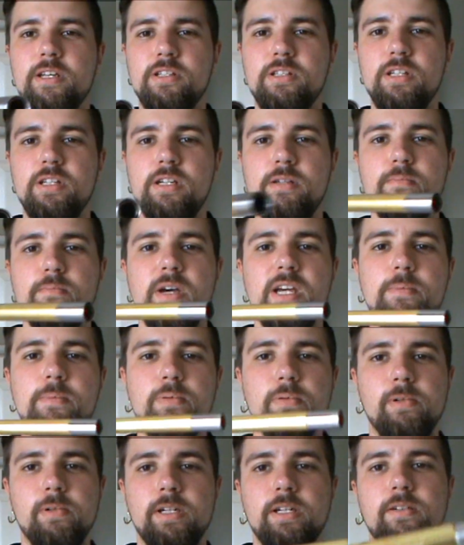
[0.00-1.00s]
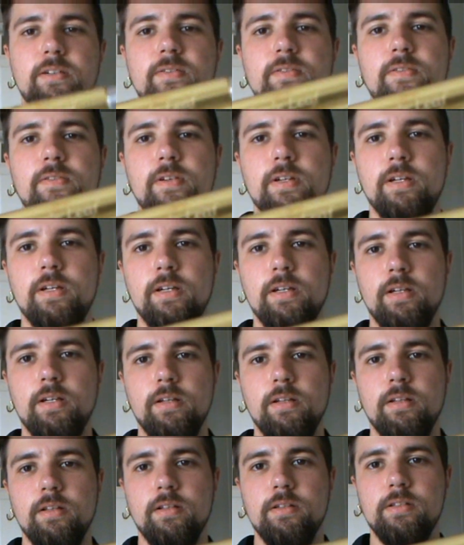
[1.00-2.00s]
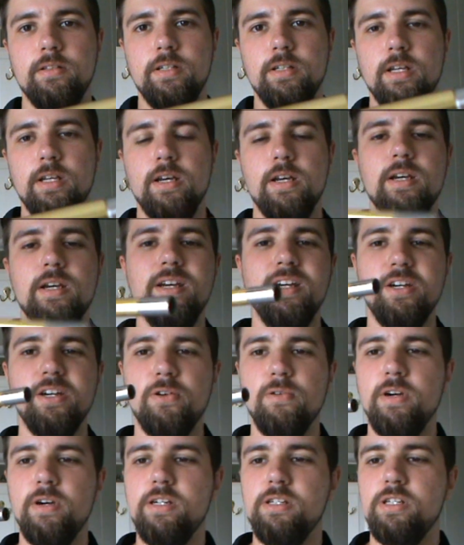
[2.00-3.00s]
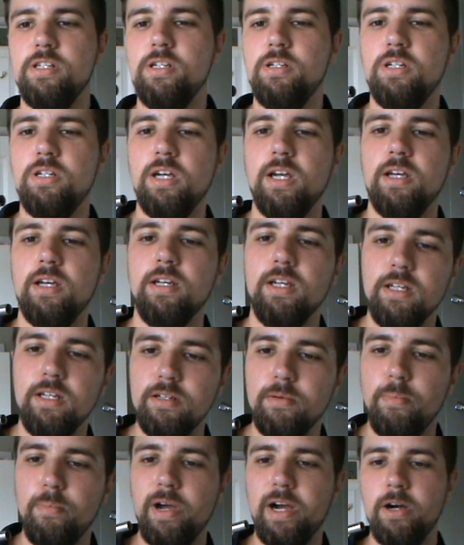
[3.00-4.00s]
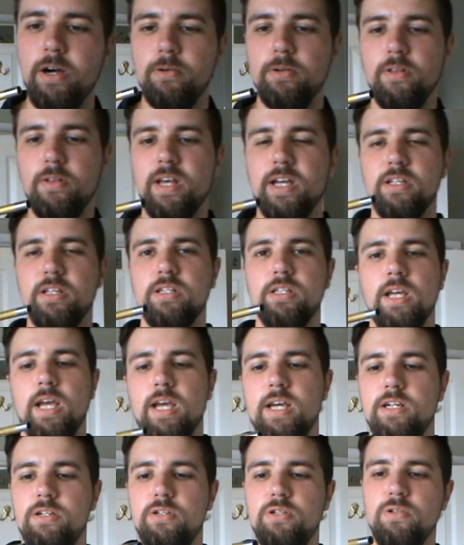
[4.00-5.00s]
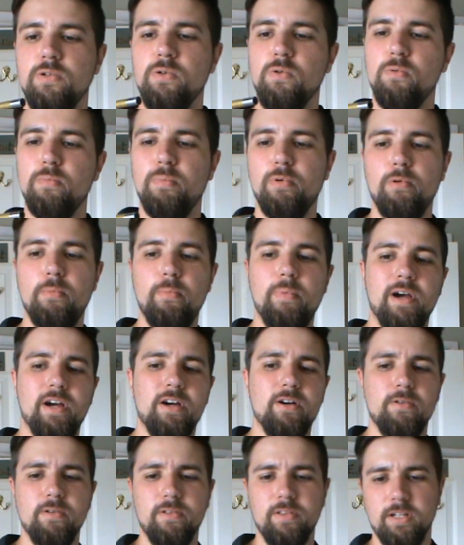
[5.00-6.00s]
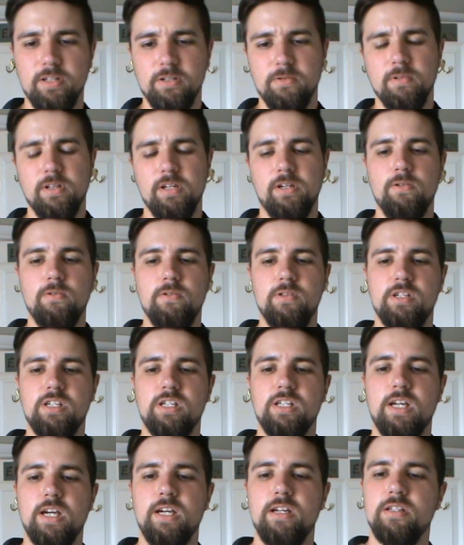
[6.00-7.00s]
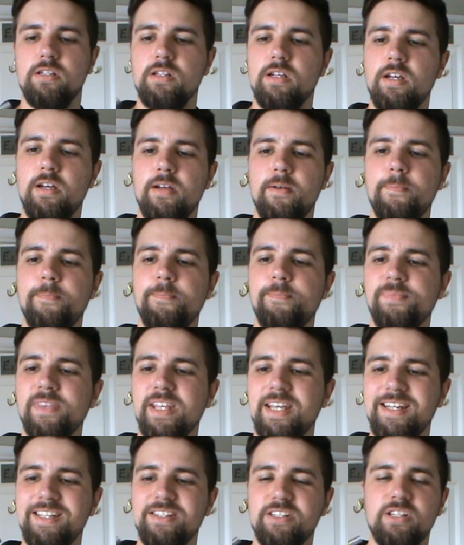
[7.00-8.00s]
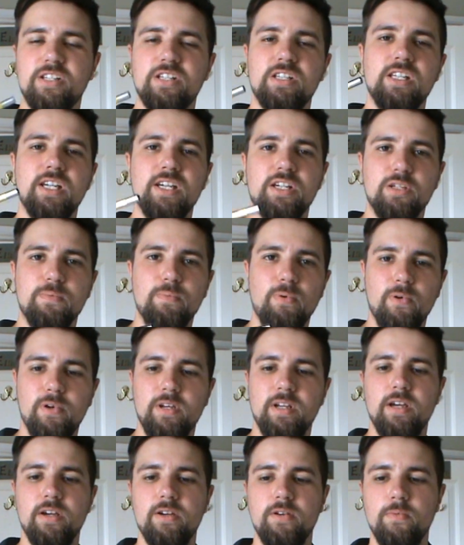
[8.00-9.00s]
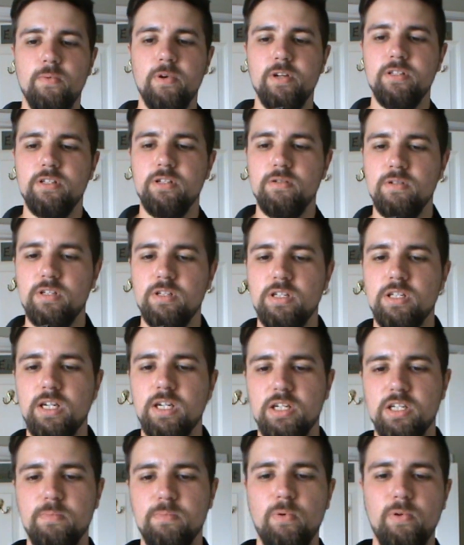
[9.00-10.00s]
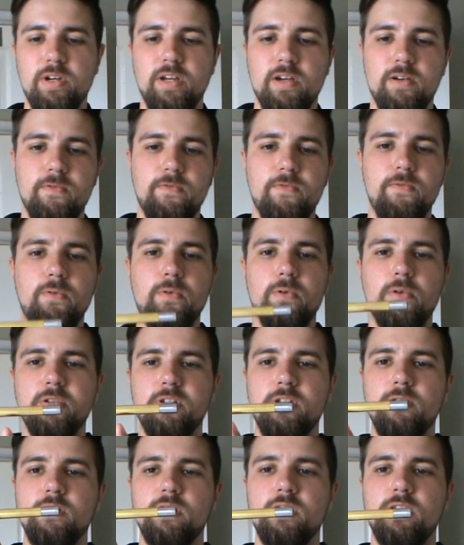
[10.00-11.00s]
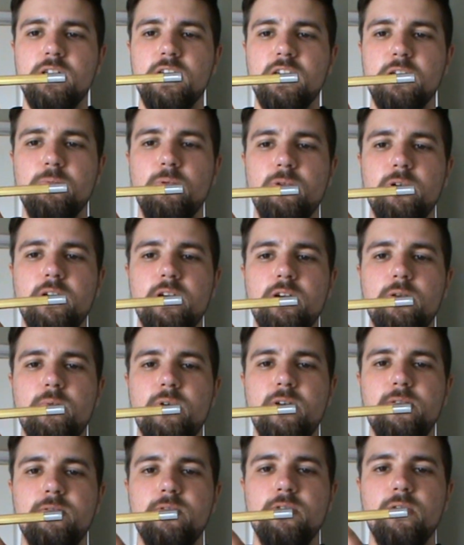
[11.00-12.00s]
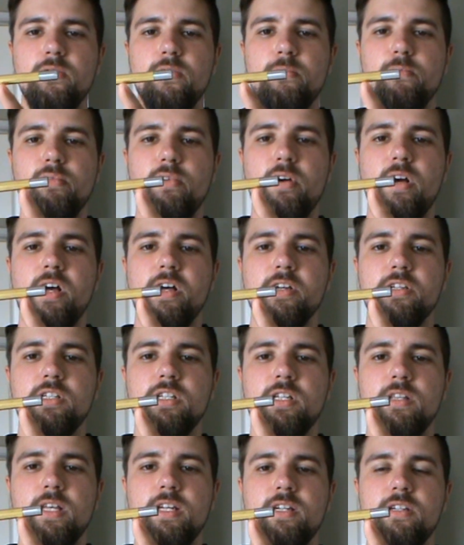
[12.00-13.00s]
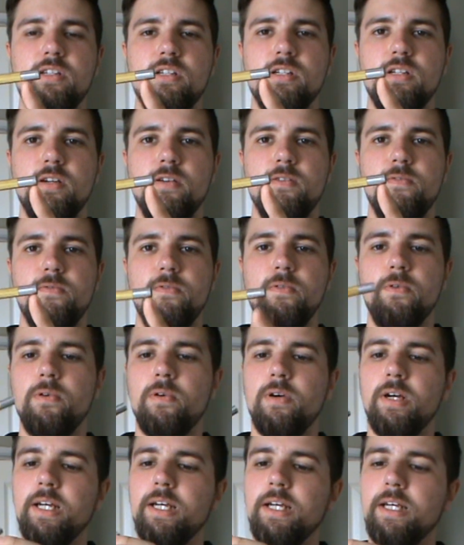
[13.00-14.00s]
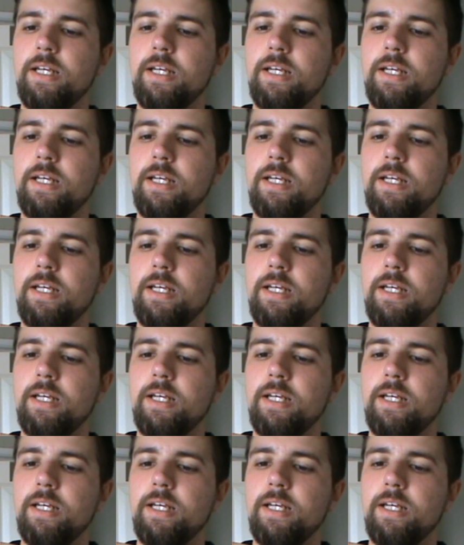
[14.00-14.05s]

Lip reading: That's the Maple Leaf, see that? Crazy Jet inner barrel. Now that's a dual ball barrel, I think is what they call it in the States. It's a 6.01 to a 6.04, so it's 6.01 on the brass and then it's an 04.